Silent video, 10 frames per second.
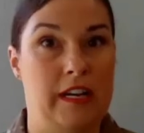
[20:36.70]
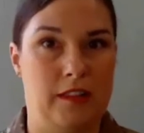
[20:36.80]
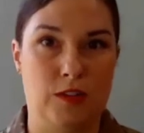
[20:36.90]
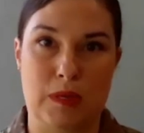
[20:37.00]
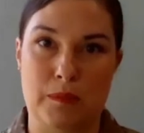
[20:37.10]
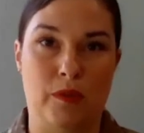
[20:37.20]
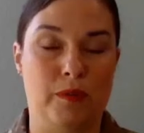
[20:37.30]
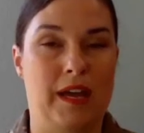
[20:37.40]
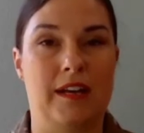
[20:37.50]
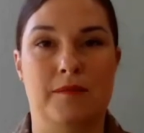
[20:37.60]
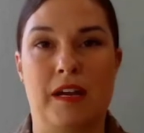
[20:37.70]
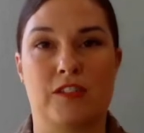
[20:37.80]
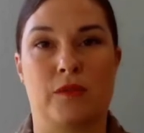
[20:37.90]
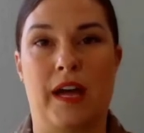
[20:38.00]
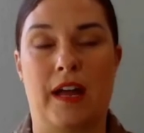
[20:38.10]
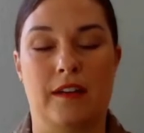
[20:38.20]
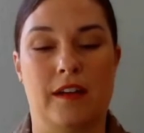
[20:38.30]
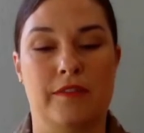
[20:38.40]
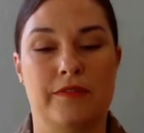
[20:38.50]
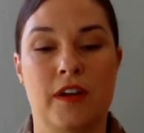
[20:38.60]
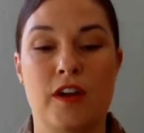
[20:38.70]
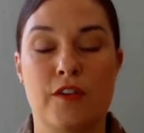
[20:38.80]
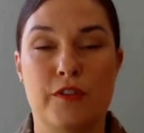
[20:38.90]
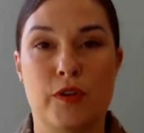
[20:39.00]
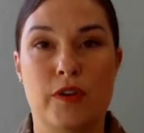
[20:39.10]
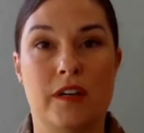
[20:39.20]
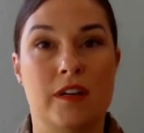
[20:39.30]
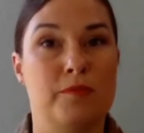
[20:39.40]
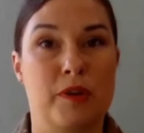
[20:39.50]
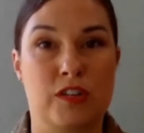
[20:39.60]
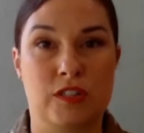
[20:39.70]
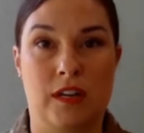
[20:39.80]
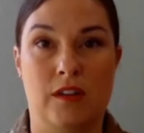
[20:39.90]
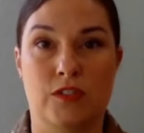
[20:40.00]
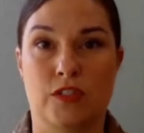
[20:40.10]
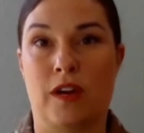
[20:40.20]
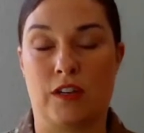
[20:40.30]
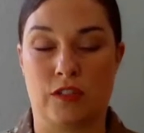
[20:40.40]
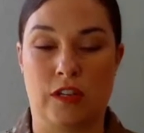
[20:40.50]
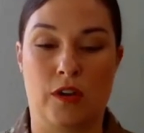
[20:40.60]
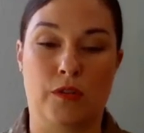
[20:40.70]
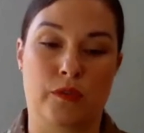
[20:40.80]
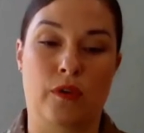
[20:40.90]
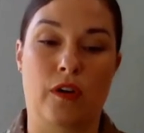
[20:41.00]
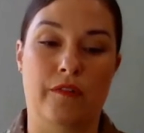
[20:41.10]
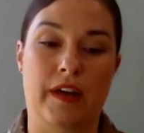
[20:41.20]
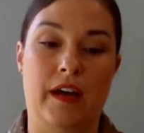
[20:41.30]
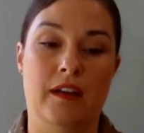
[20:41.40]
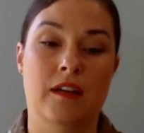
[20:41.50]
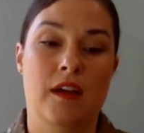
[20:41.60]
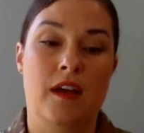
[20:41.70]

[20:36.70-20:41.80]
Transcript: feeding those people. We had to make sure we had enough food and enough personnel to actually go through all of that.